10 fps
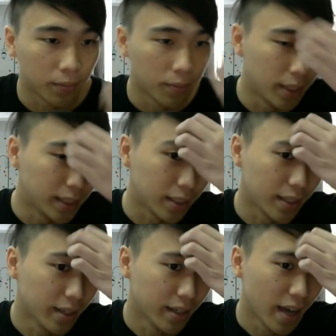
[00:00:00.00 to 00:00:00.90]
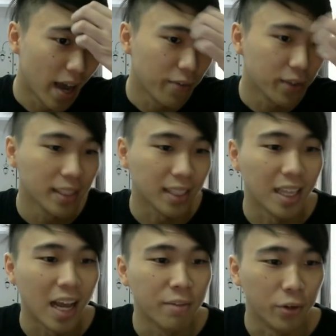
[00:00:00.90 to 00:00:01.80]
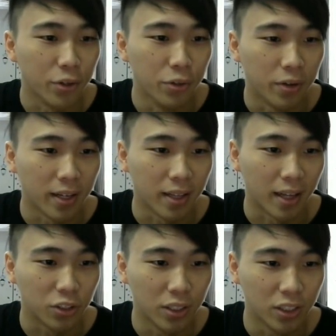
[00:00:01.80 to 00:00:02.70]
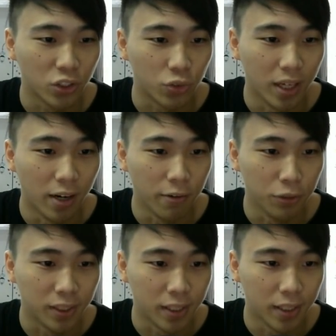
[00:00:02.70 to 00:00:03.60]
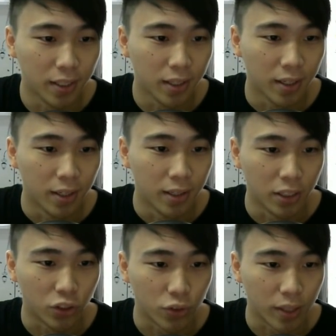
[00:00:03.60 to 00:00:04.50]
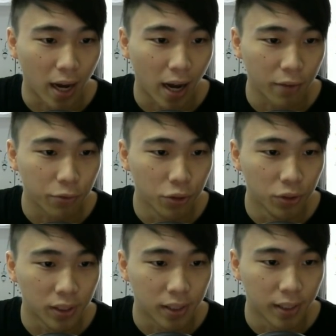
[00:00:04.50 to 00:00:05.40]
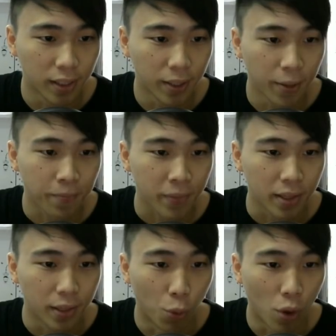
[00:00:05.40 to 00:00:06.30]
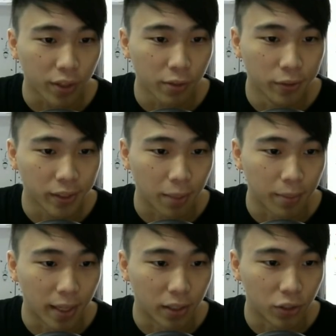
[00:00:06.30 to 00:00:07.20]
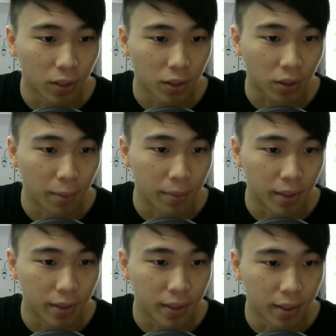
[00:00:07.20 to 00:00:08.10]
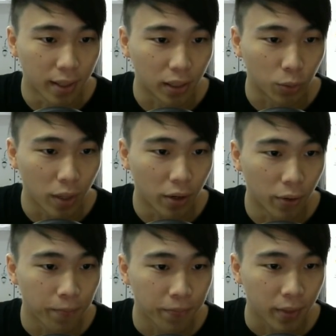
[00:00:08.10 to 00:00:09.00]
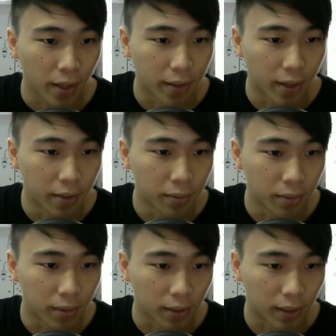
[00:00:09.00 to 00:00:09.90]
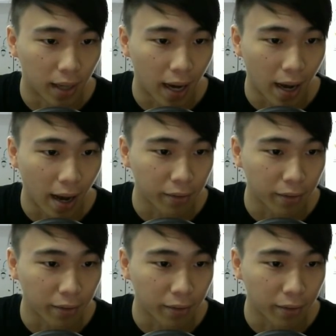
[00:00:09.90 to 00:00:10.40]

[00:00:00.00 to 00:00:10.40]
basically everything's aligned for you, right? Like these 3 earth runes here, these 3 heart runes here, the water runes can be here as well. and then there's a hard